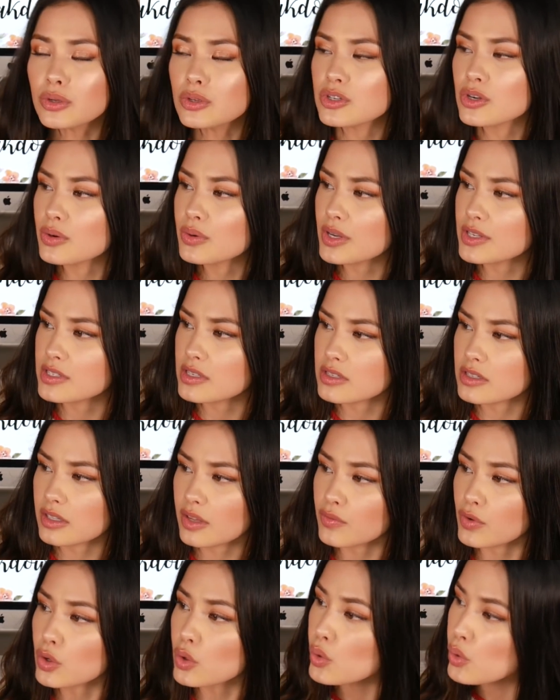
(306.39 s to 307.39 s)
you don't
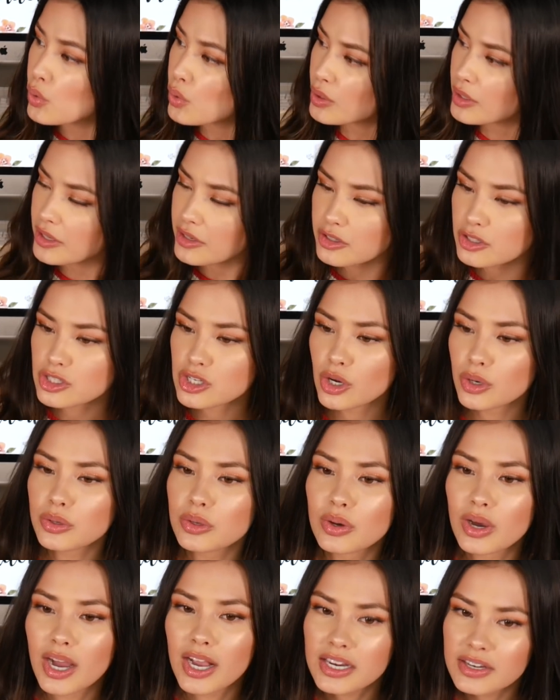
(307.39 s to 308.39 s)
necessarily have a cool undertone, you
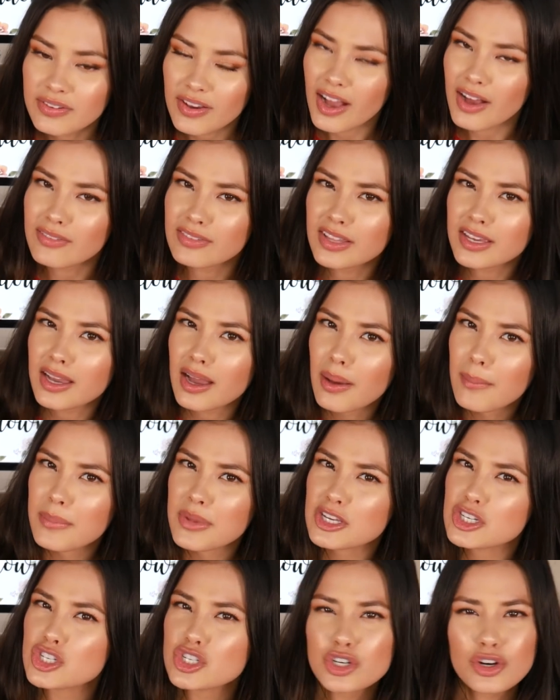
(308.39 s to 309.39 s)
kind of have like a
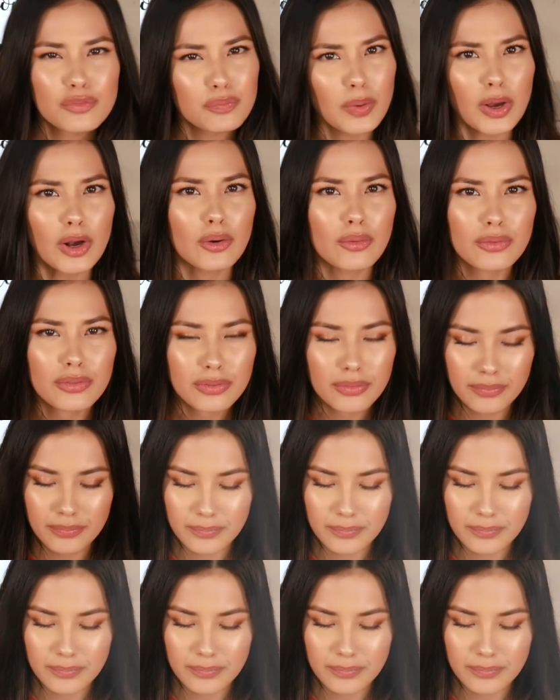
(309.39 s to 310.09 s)
mixture of both.